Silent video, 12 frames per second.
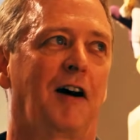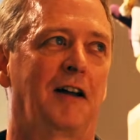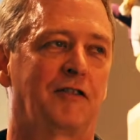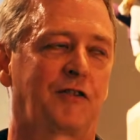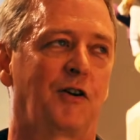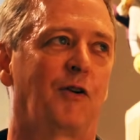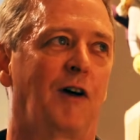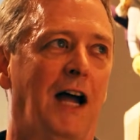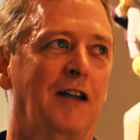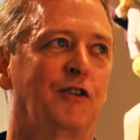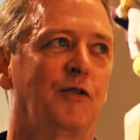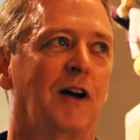So I
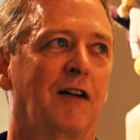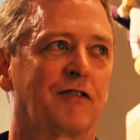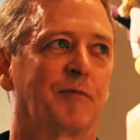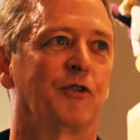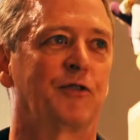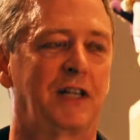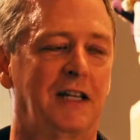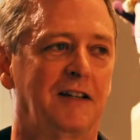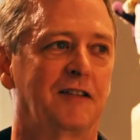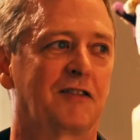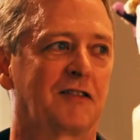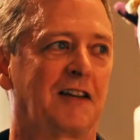do have some
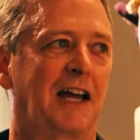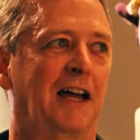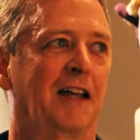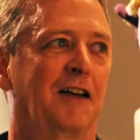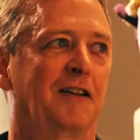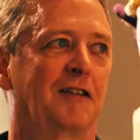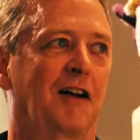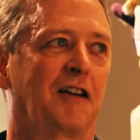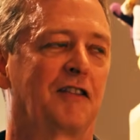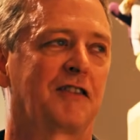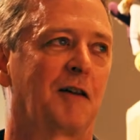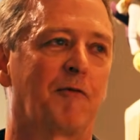routines, and
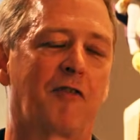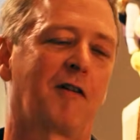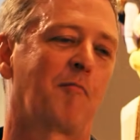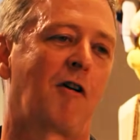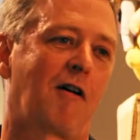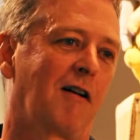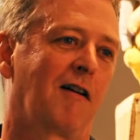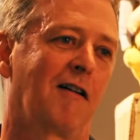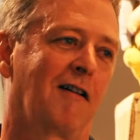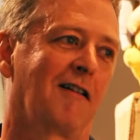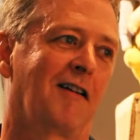some of them are